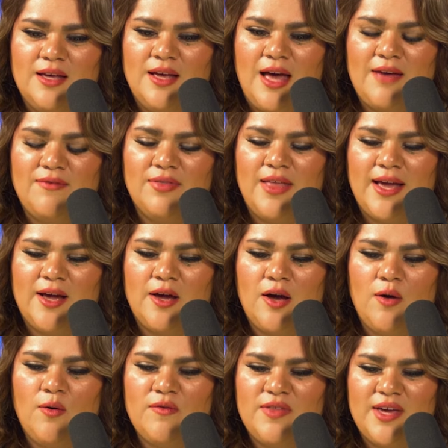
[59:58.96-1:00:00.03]
I've let
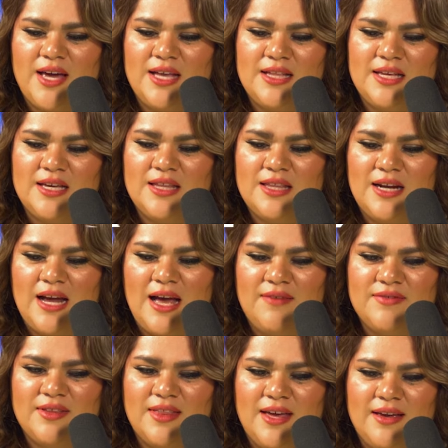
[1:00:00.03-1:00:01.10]
go of the idea that I have
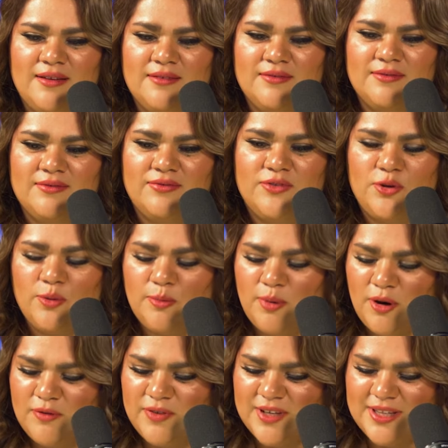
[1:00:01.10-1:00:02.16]
to like do it
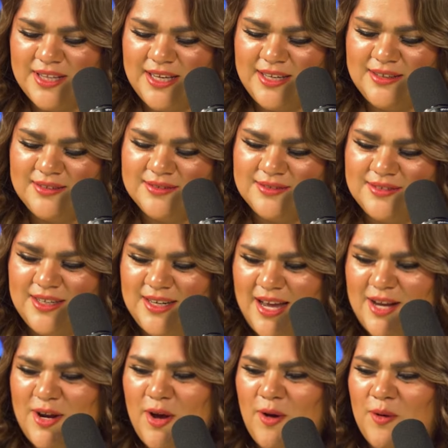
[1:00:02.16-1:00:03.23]
perfectly. And
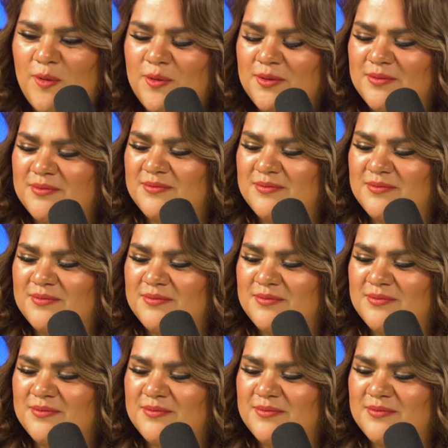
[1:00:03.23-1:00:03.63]
I know